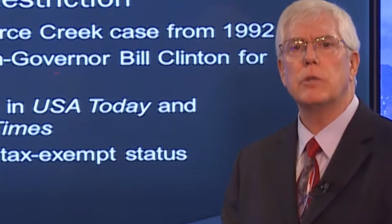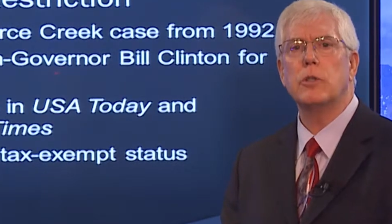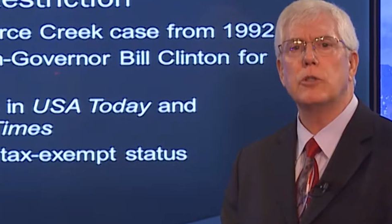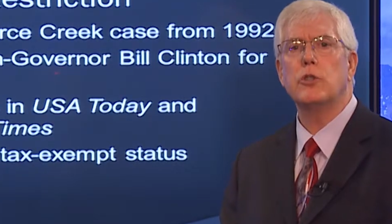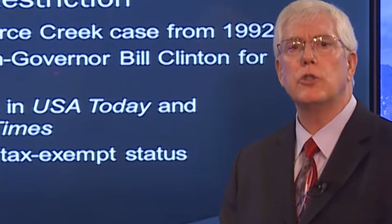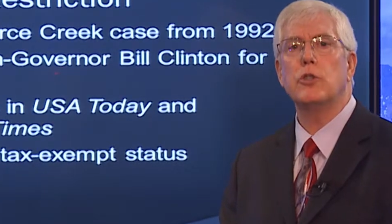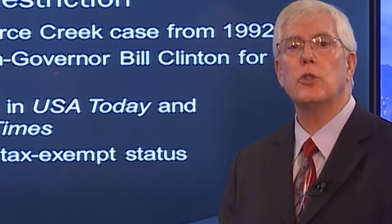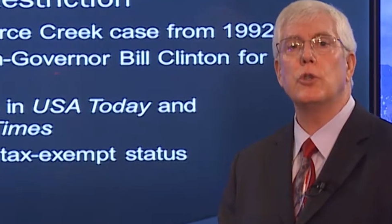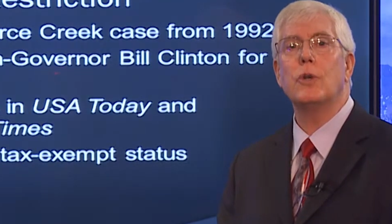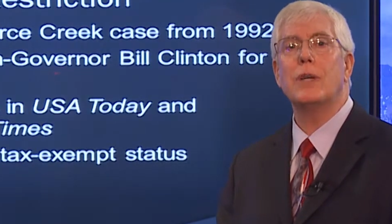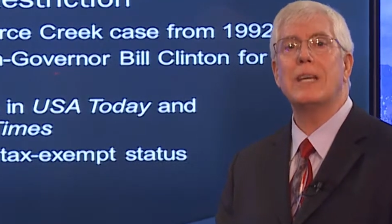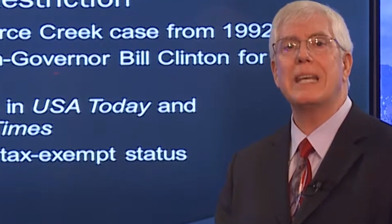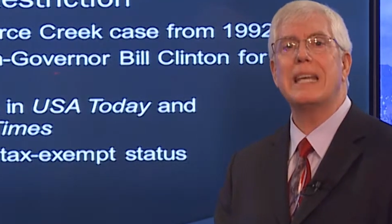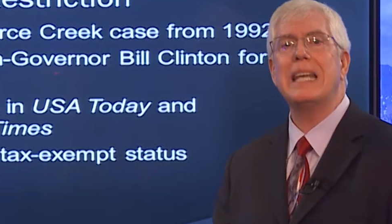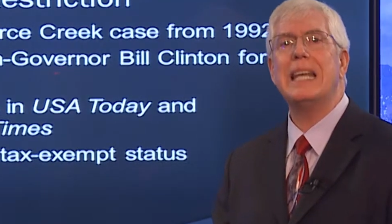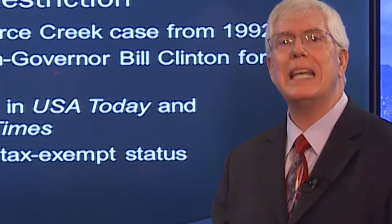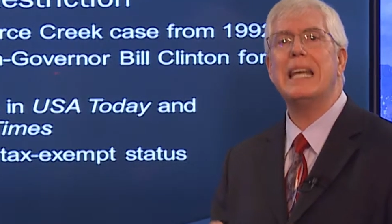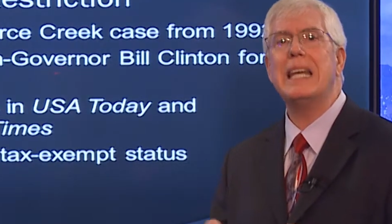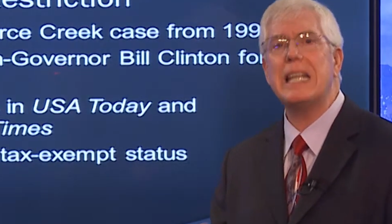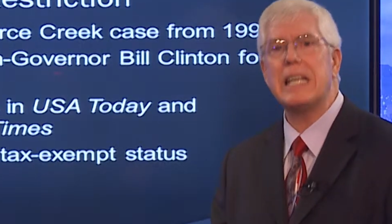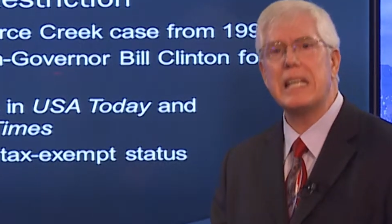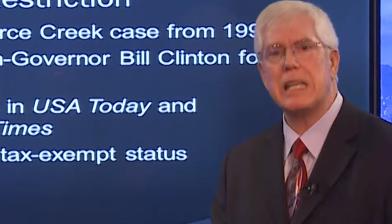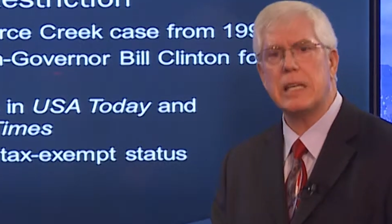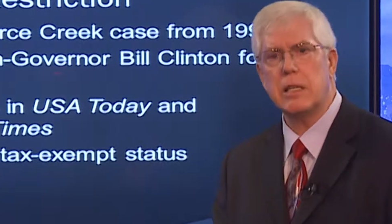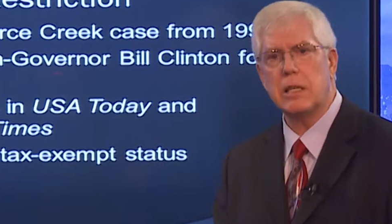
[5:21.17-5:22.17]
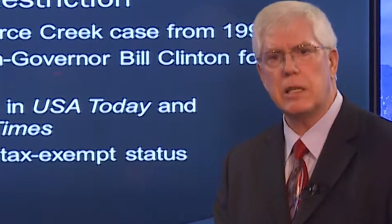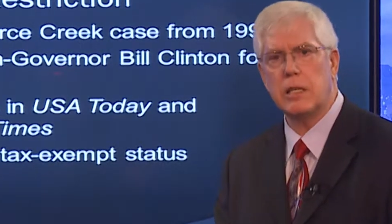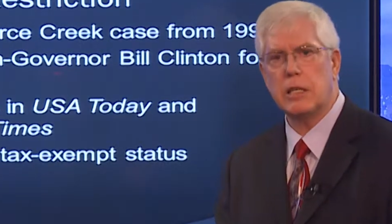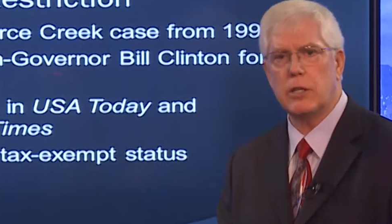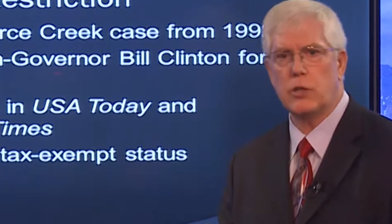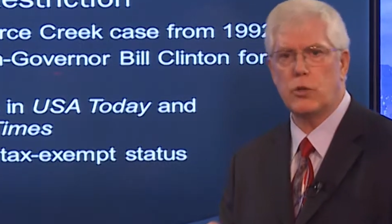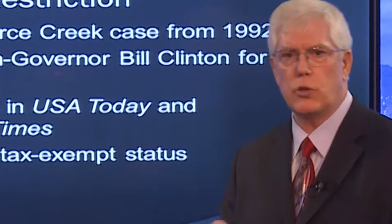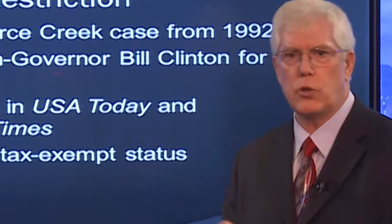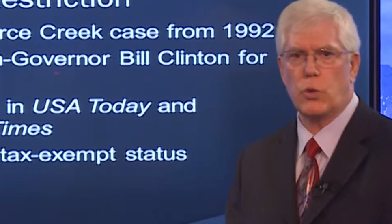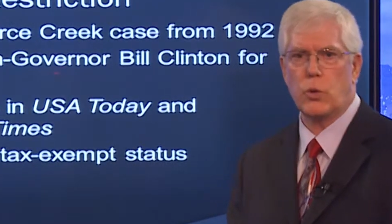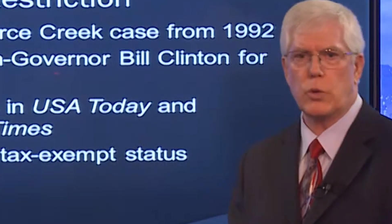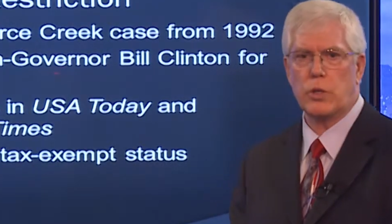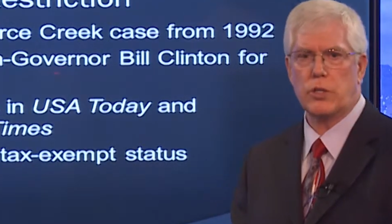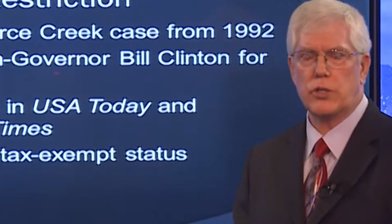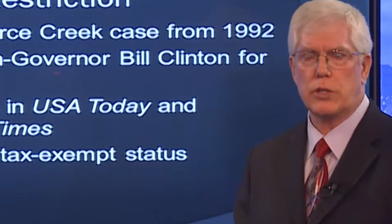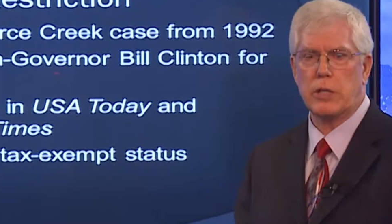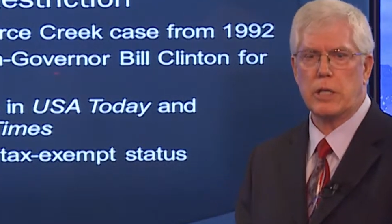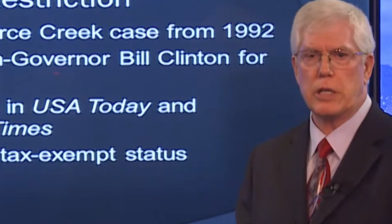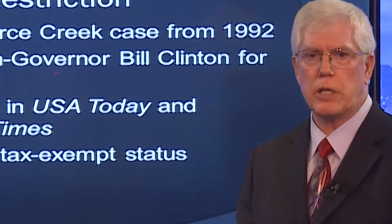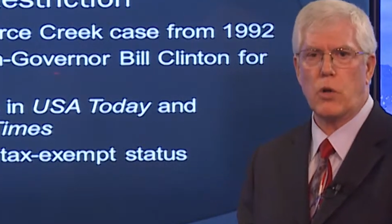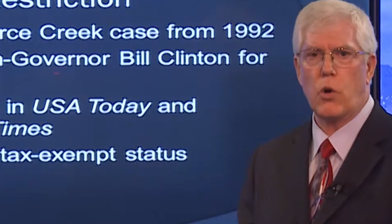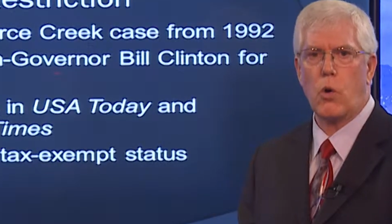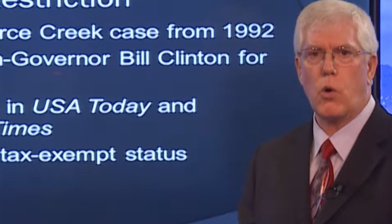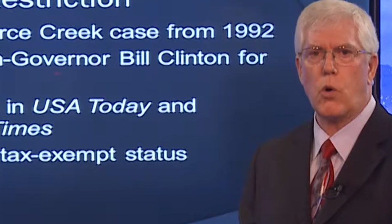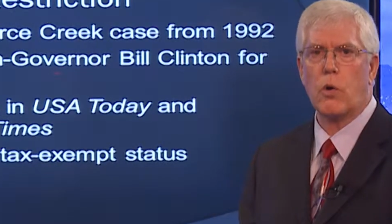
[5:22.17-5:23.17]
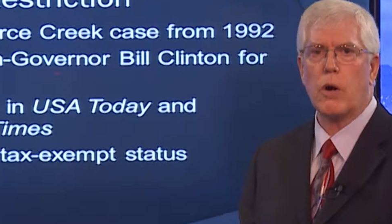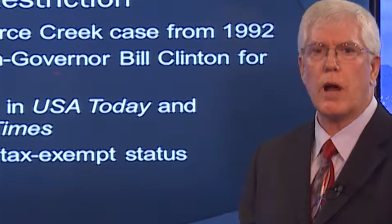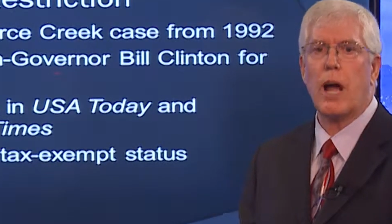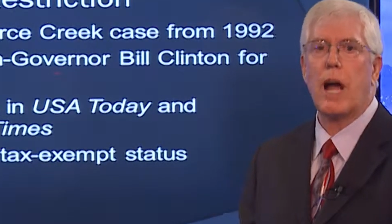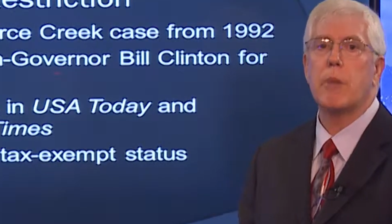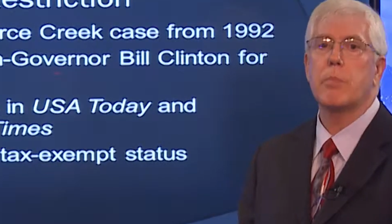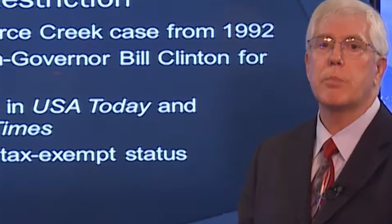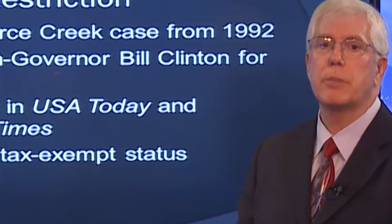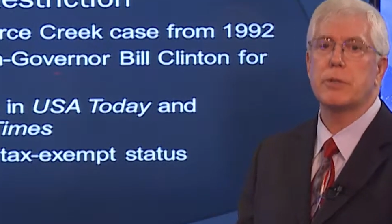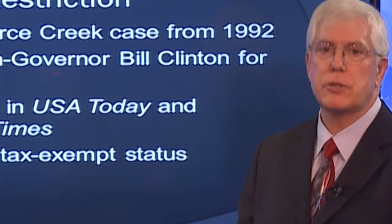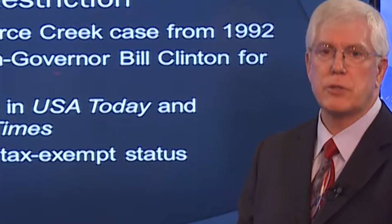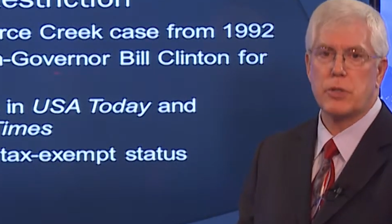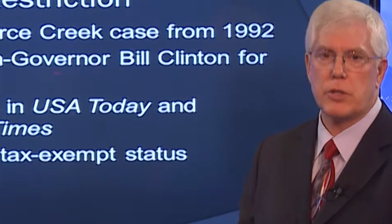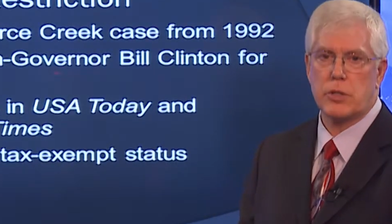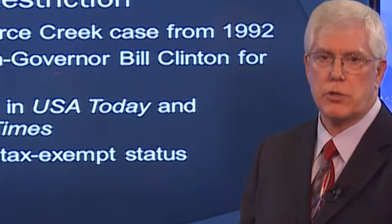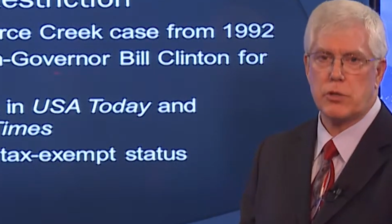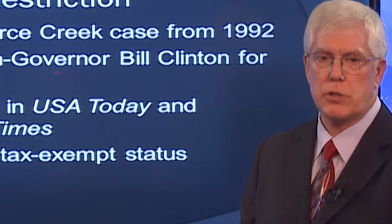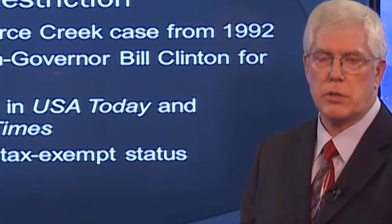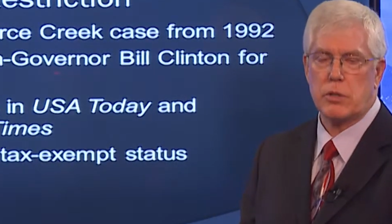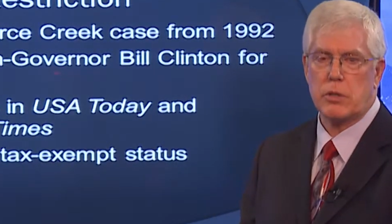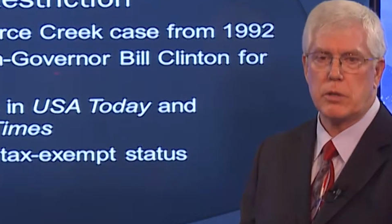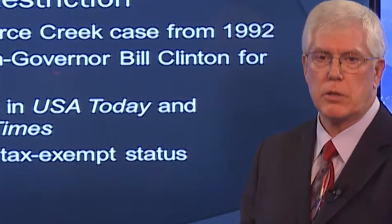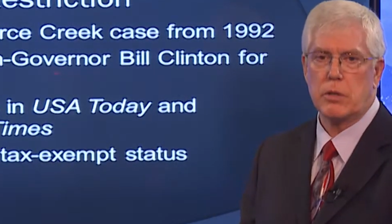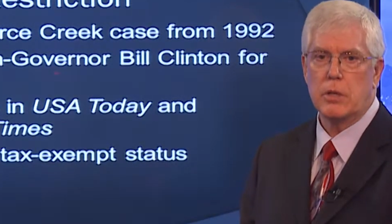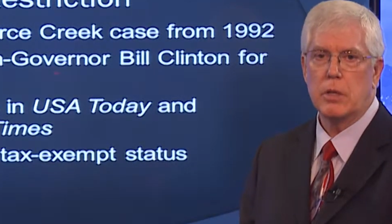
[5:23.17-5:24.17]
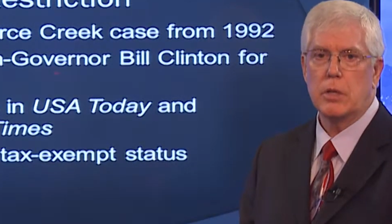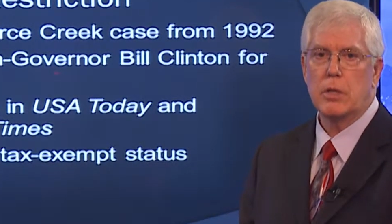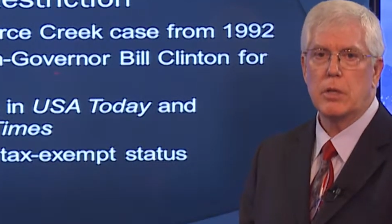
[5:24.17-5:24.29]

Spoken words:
do any endorsing or opposition